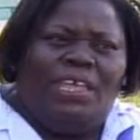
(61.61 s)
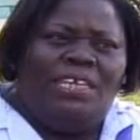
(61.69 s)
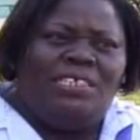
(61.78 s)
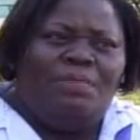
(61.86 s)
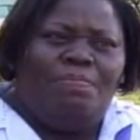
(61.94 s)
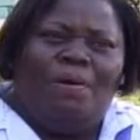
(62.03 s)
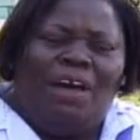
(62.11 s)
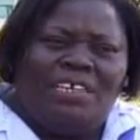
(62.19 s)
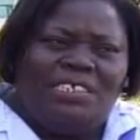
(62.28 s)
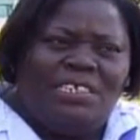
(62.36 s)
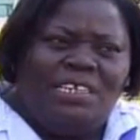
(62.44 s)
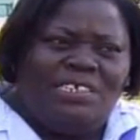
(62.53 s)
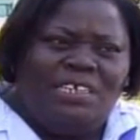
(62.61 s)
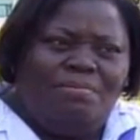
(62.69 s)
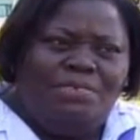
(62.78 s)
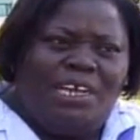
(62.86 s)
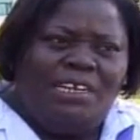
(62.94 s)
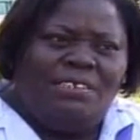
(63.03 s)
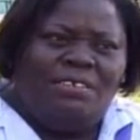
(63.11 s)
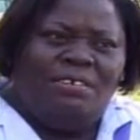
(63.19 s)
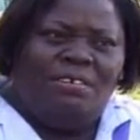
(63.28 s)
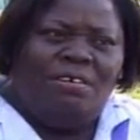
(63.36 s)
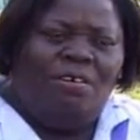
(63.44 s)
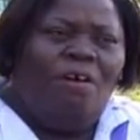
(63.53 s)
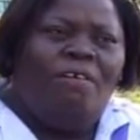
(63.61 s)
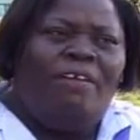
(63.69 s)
Is it passing the subject or